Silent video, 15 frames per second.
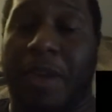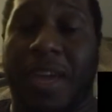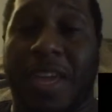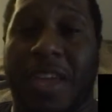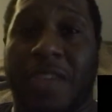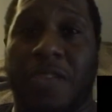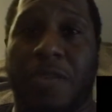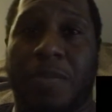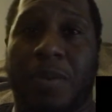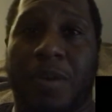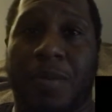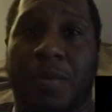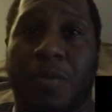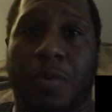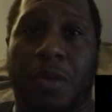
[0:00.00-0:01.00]
guess is
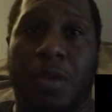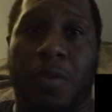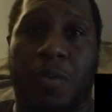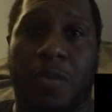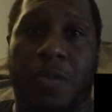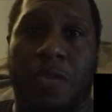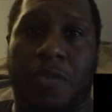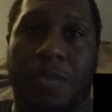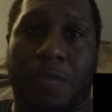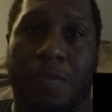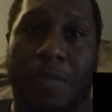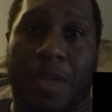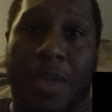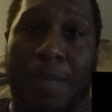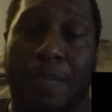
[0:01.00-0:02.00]
probably it was
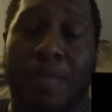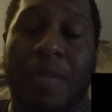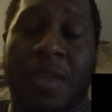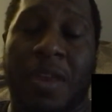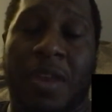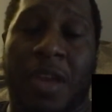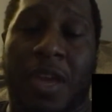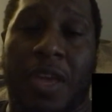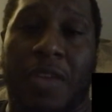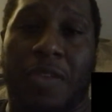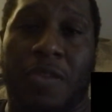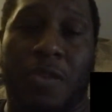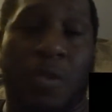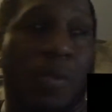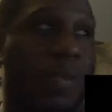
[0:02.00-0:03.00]
at midnight,
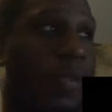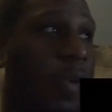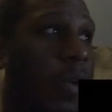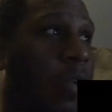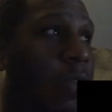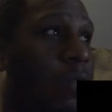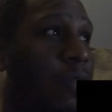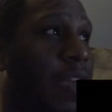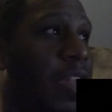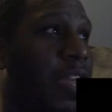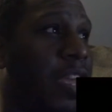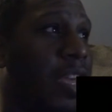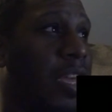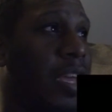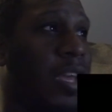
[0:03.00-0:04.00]
so it was
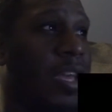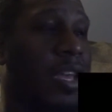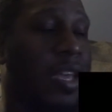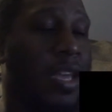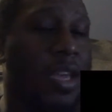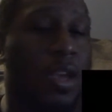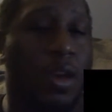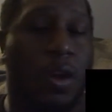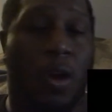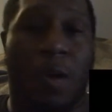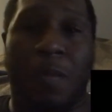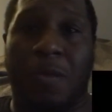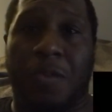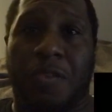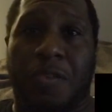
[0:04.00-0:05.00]
already
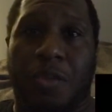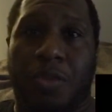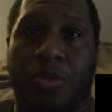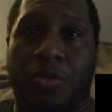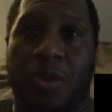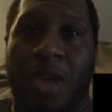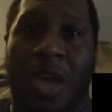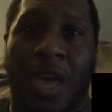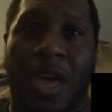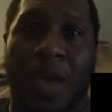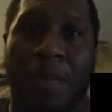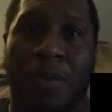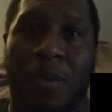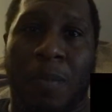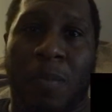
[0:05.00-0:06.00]
almost 3
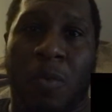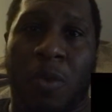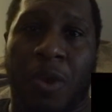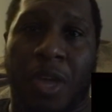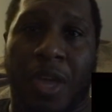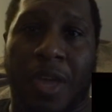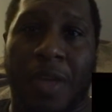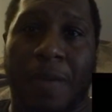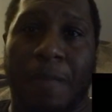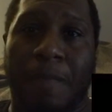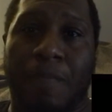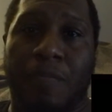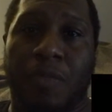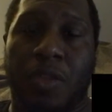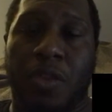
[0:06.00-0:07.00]
a.m. in the morning.
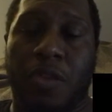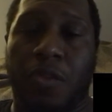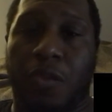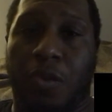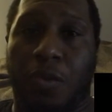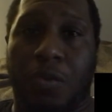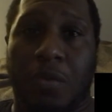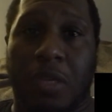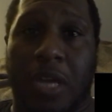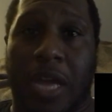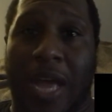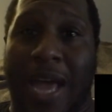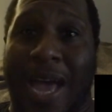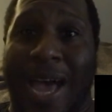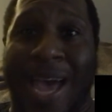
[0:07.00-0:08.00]
So
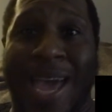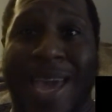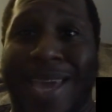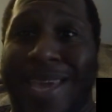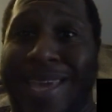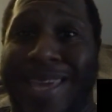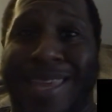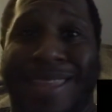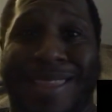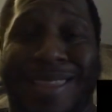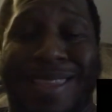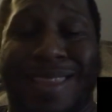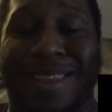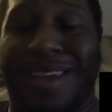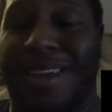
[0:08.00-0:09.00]
I
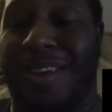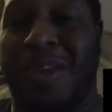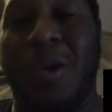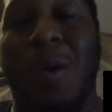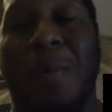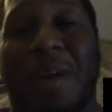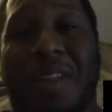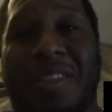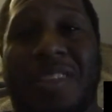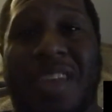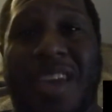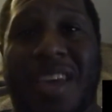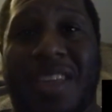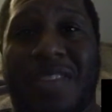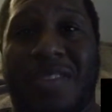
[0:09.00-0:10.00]
did not know about
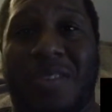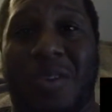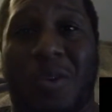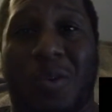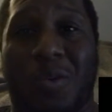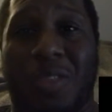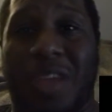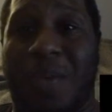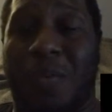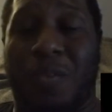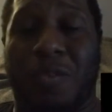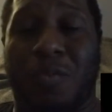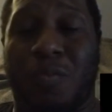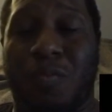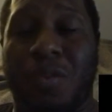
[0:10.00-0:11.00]
that. So that
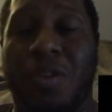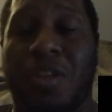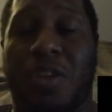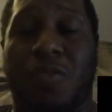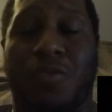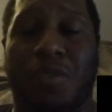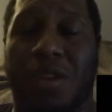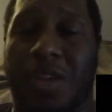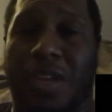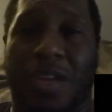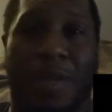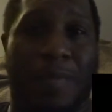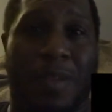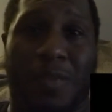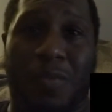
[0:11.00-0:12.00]
was really quick.
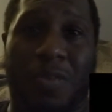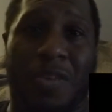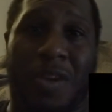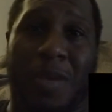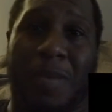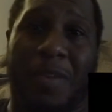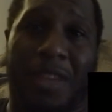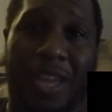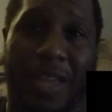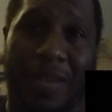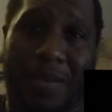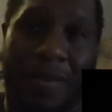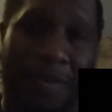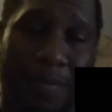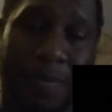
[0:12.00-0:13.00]
I mean, we're talking about
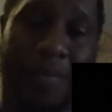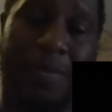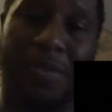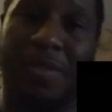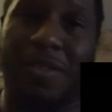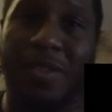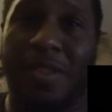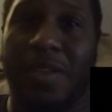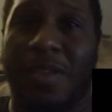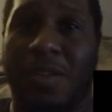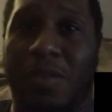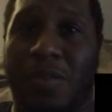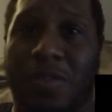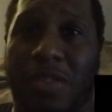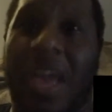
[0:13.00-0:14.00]
like
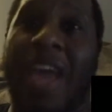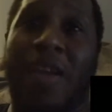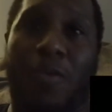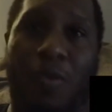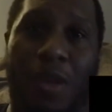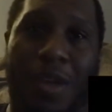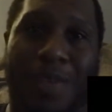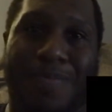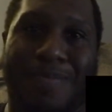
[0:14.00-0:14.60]
that quick.